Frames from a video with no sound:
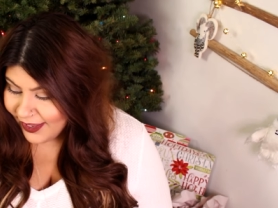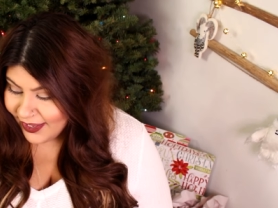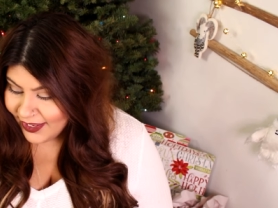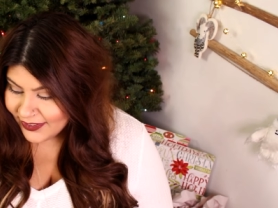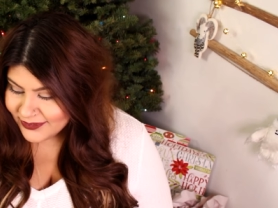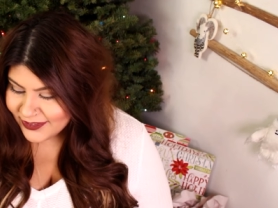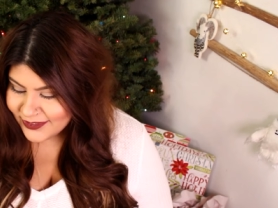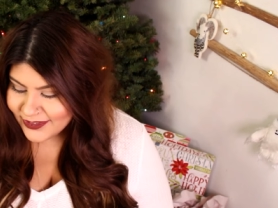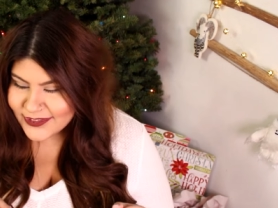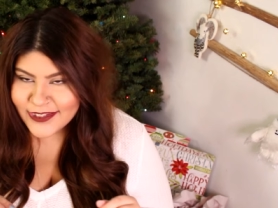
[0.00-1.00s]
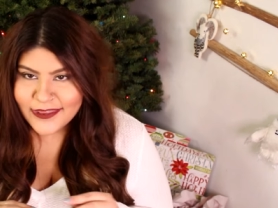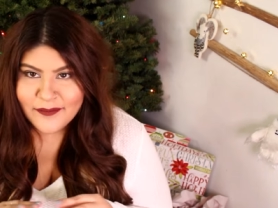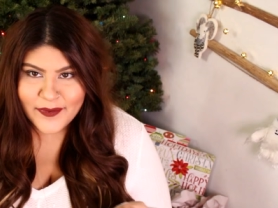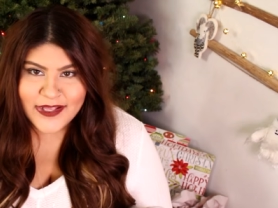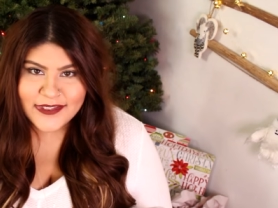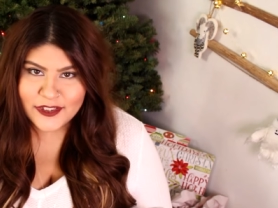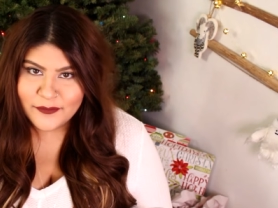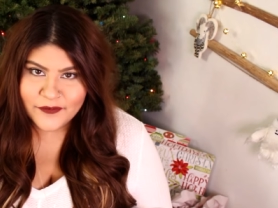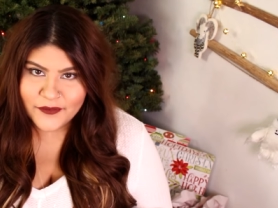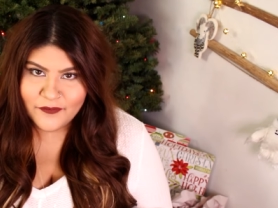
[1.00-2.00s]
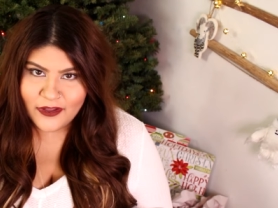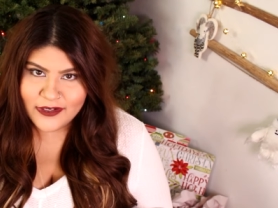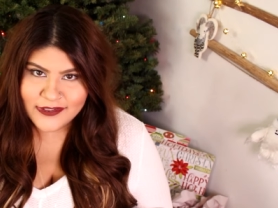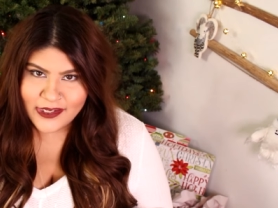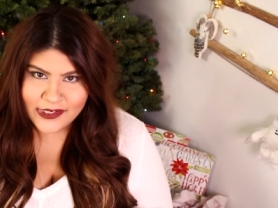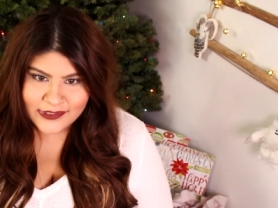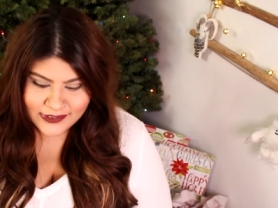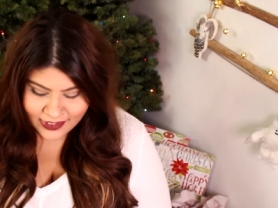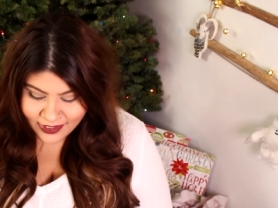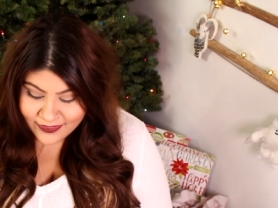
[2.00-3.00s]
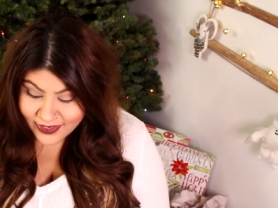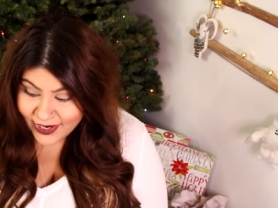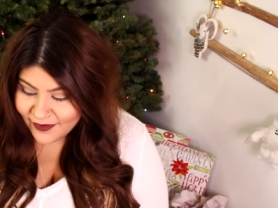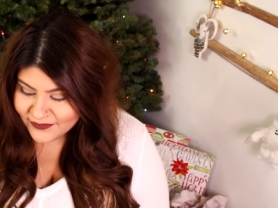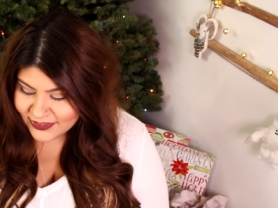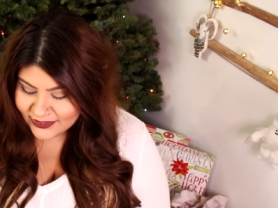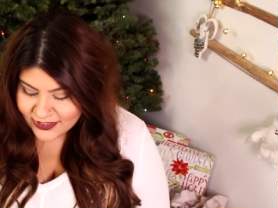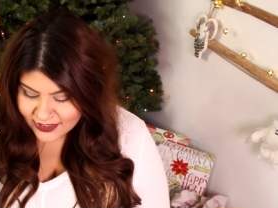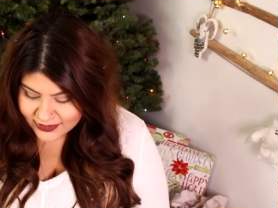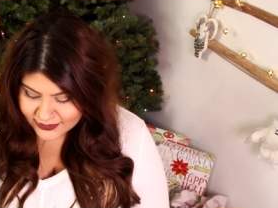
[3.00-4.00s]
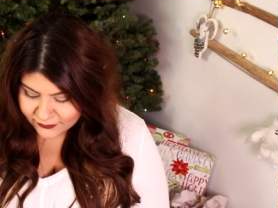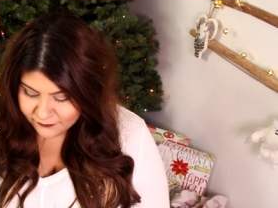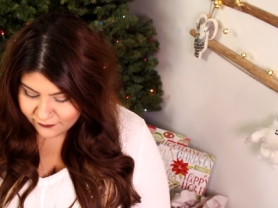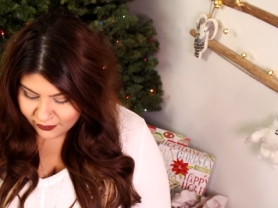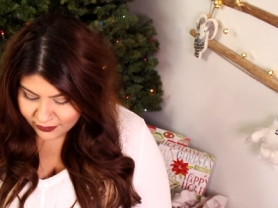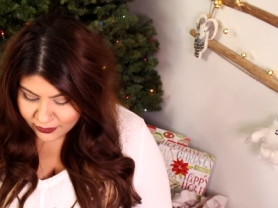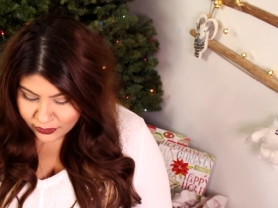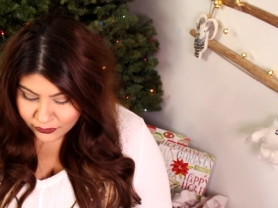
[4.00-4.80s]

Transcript: And it's like the best dupe for the fawn designs that I have seen so far.